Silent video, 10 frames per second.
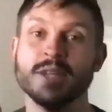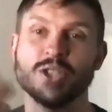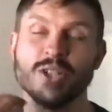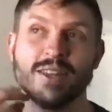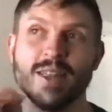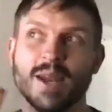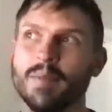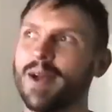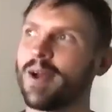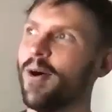mentioned, then I'm
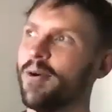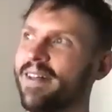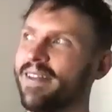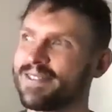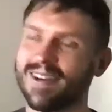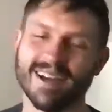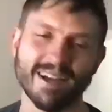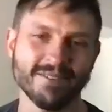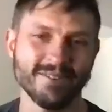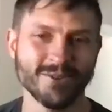like, oh yeah, that's right. I
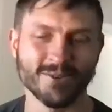have a little